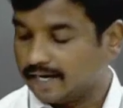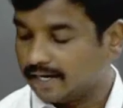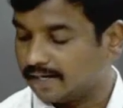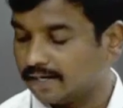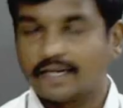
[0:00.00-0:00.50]

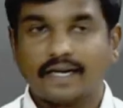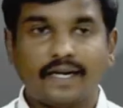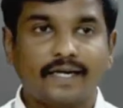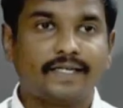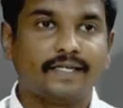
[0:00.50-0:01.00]
are
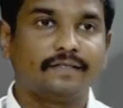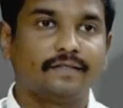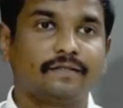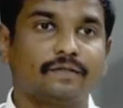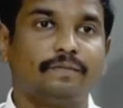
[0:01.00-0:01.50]

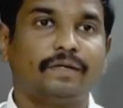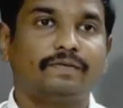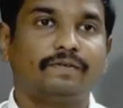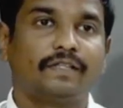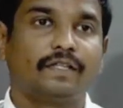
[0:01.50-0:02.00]
connecting
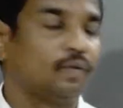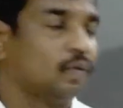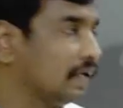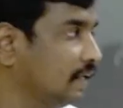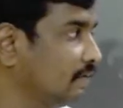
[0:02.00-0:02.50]
between
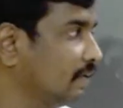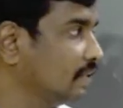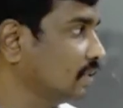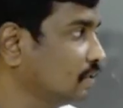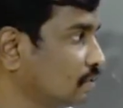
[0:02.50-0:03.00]
the one
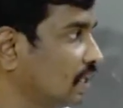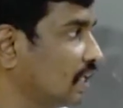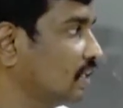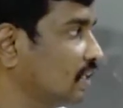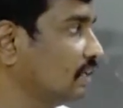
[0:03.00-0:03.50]
devices to
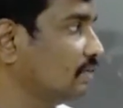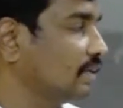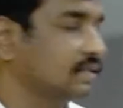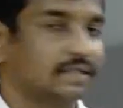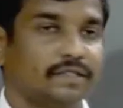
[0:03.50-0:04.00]
the another
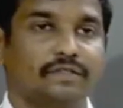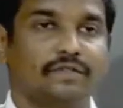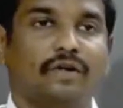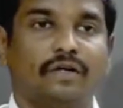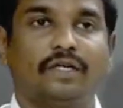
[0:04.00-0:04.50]
devices
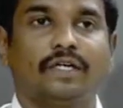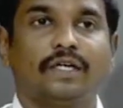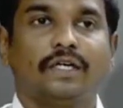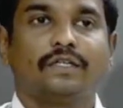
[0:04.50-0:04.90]
is called